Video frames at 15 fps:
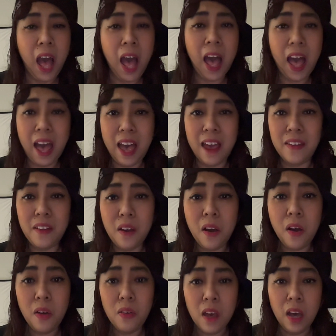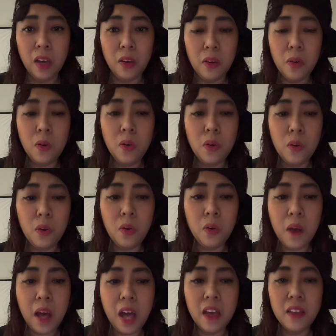I know who
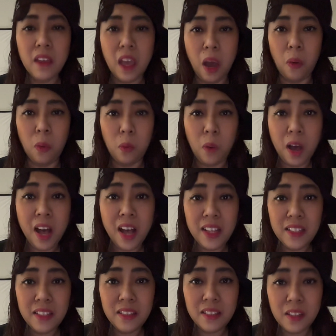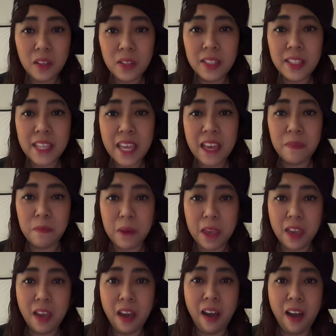I want to take
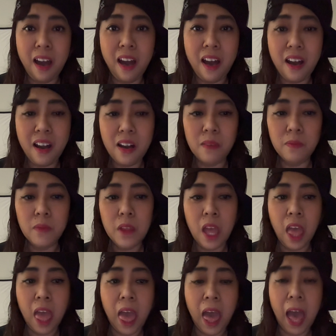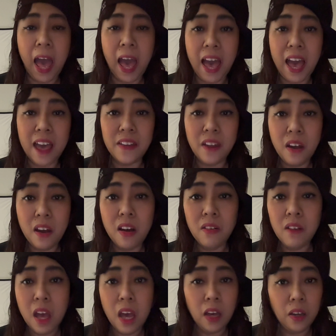me home. I know
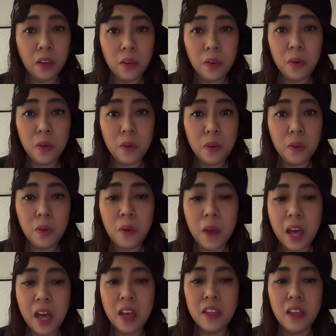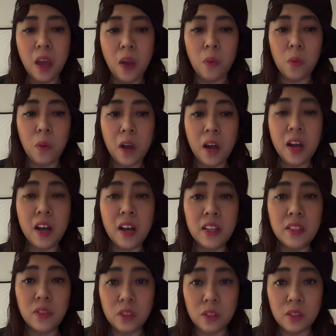who I
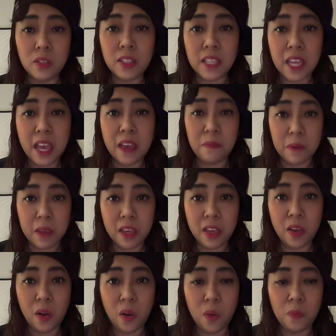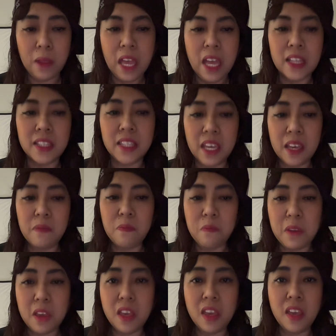want to take me home. Take
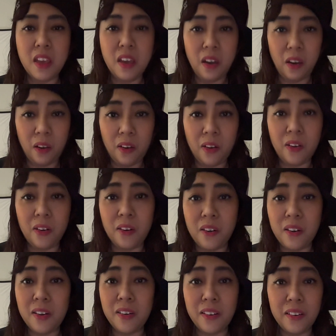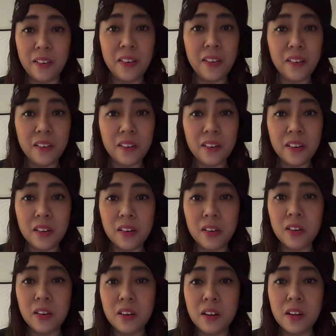me
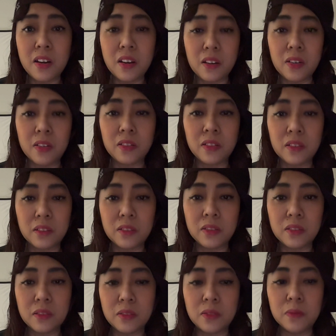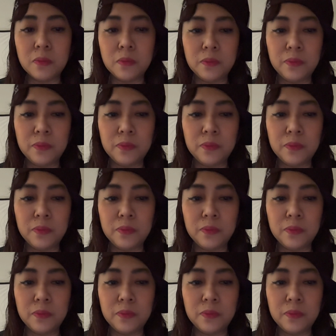home.